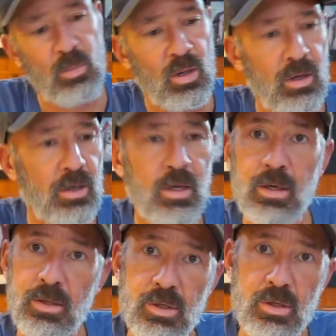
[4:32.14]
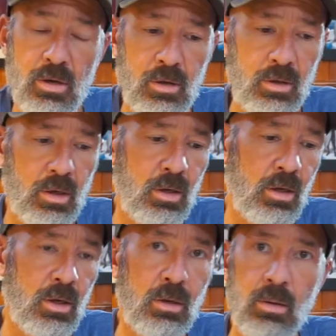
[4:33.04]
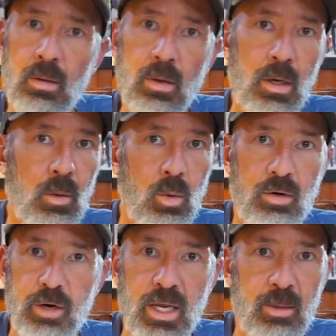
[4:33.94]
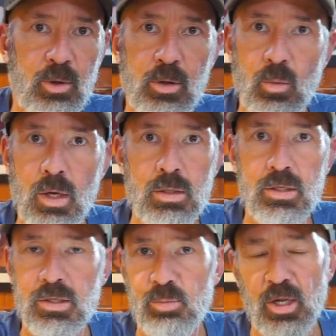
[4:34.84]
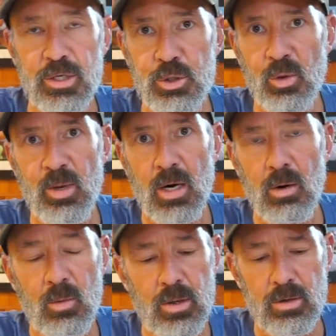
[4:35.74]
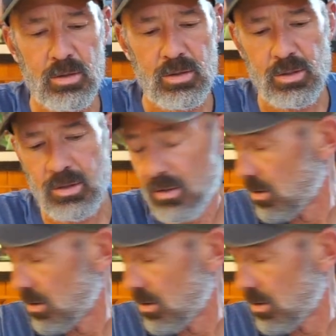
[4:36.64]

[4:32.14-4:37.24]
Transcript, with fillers: Plug installed on whatever cable you want to supply shore power, whether it's